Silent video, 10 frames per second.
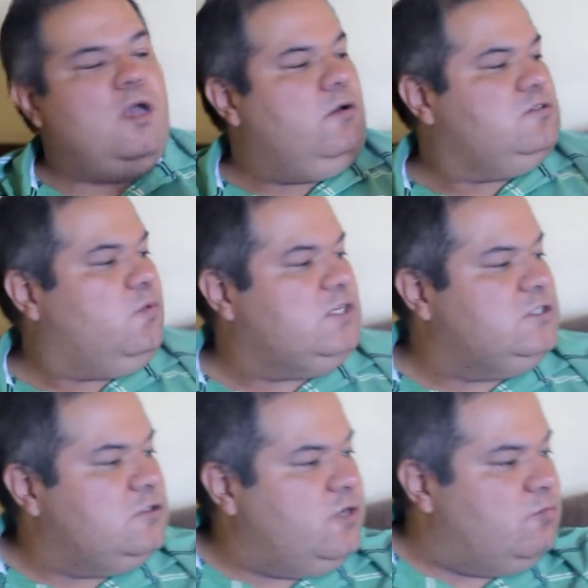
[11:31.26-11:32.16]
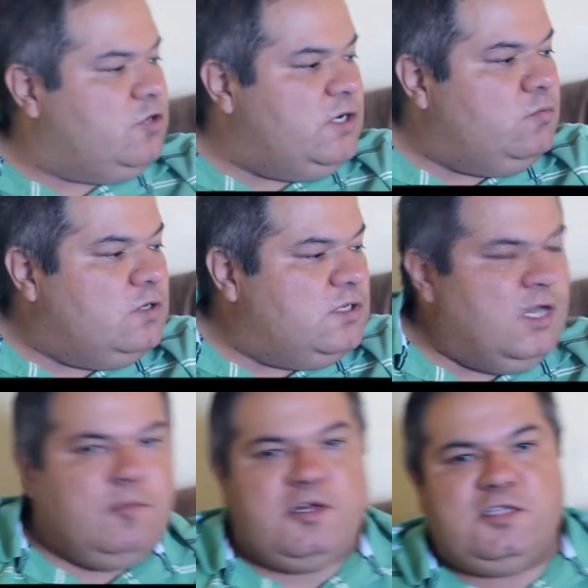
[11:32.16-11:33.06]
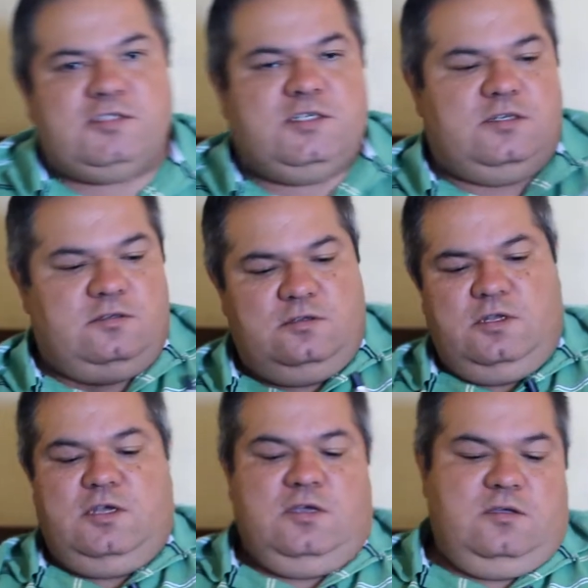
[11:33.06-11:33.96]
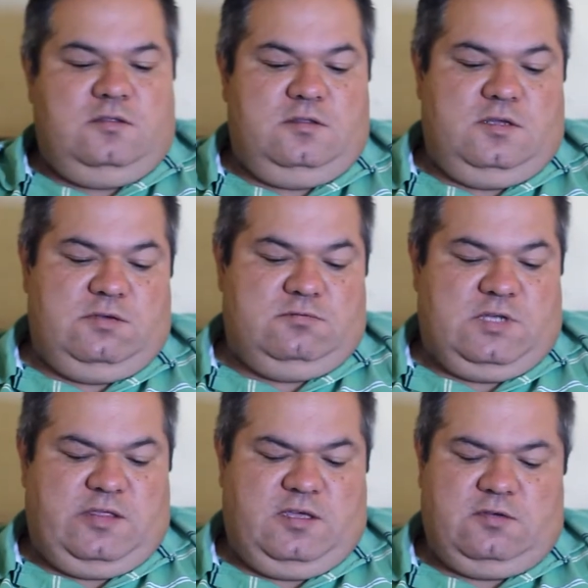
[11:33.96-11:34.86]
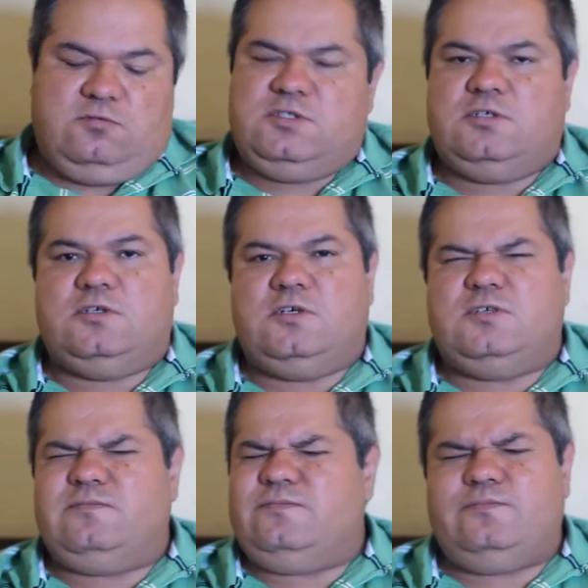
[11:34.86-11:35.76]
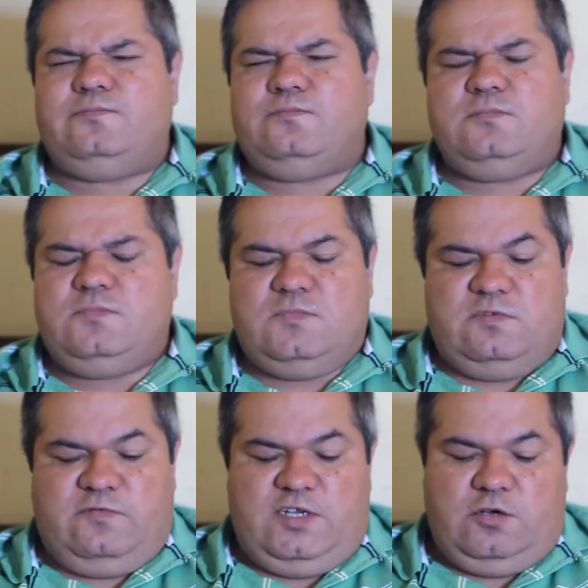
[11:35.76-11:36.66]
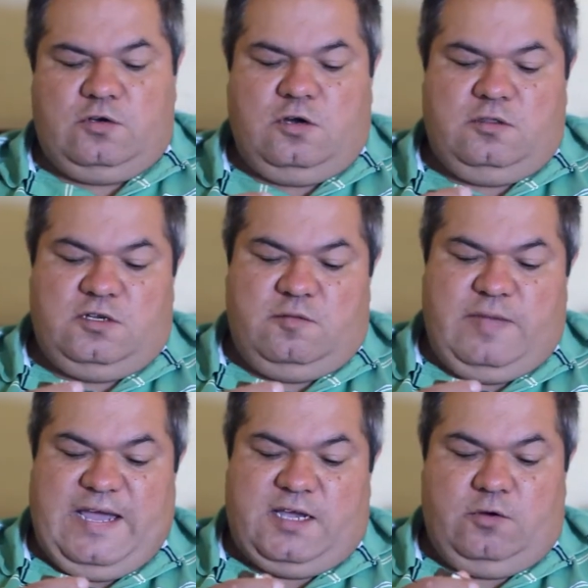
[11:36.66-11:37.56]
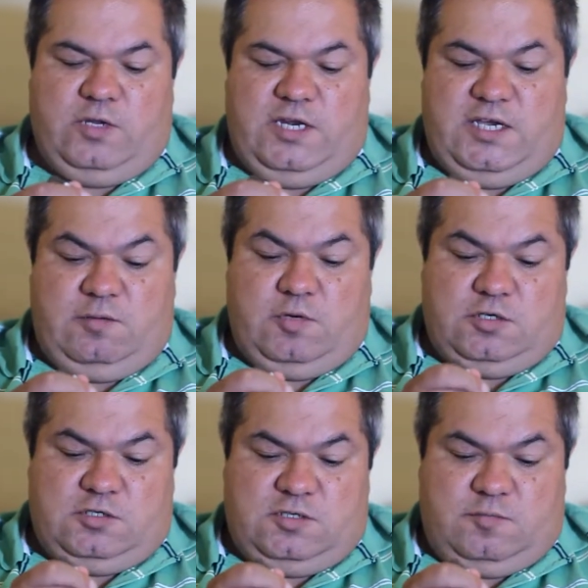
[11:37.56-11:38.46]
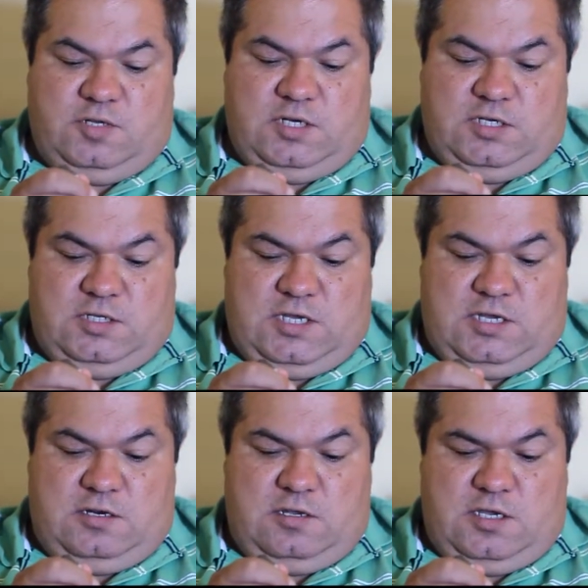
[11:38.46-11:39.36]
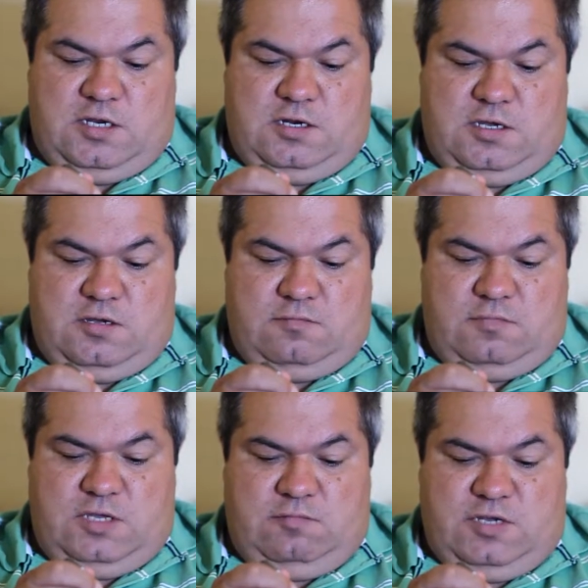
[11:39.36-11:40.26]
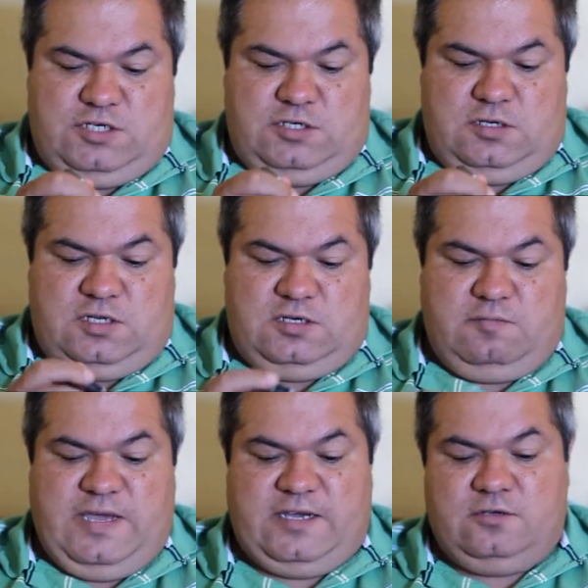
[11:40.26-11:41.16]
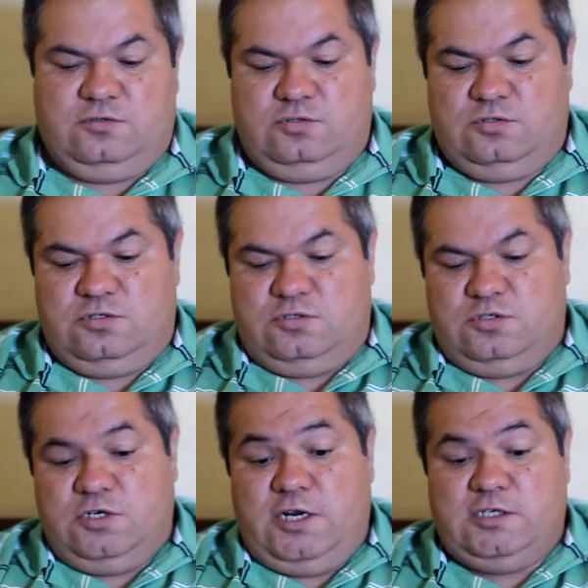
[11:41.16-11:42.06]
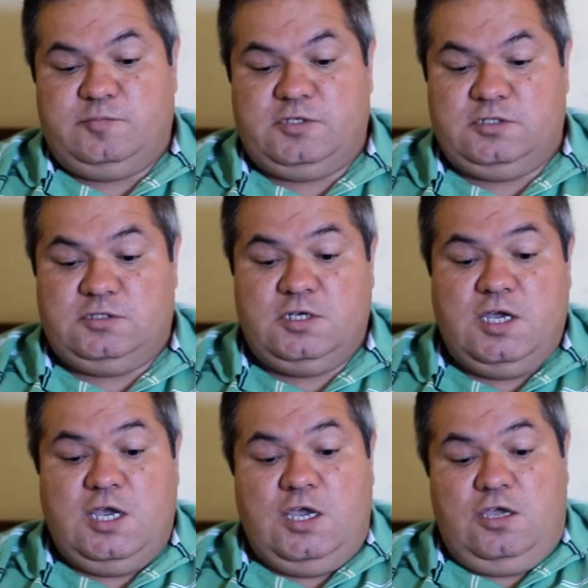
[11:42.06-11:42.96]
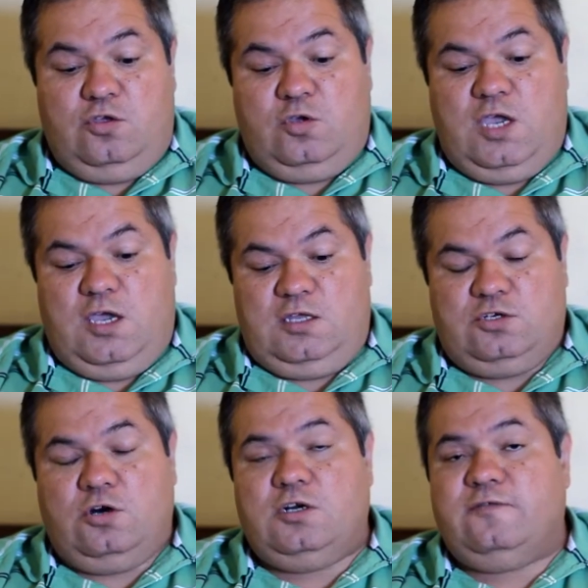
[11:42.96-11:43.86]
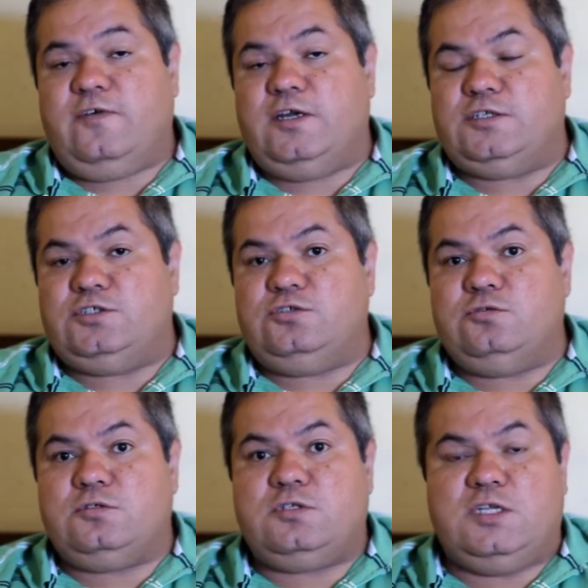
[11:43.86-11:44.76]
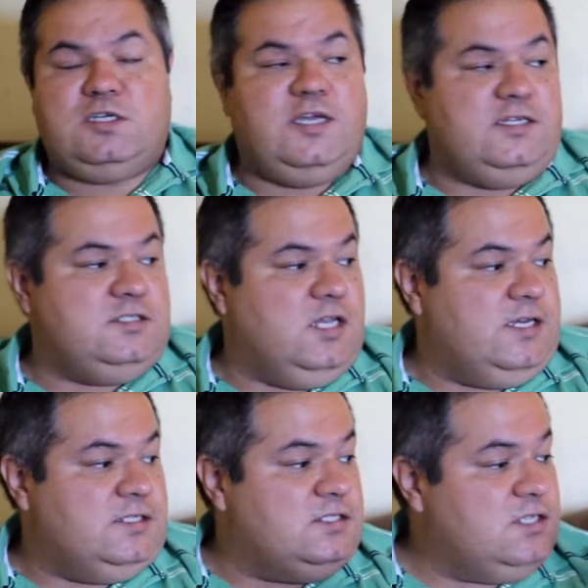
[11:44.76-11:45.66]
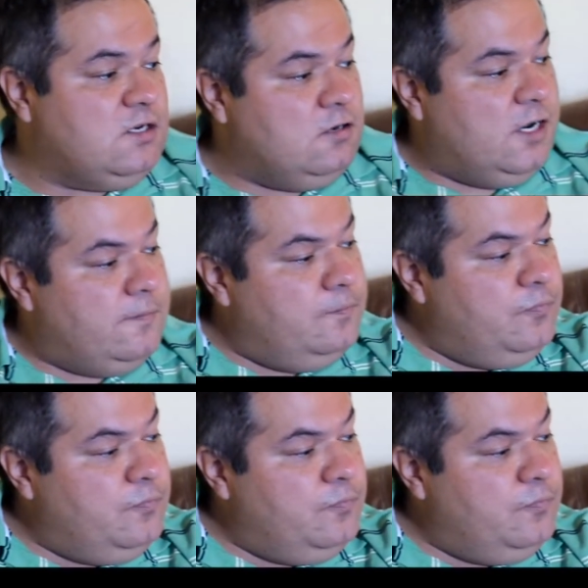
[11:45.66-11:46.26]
I was watching Grim Green one time, and he said, I think it was a video called The Tobacco Enigma or something like that, and he mentioned that tobacco juices are strange because it's hard to find a juice that tastes like a cigarette,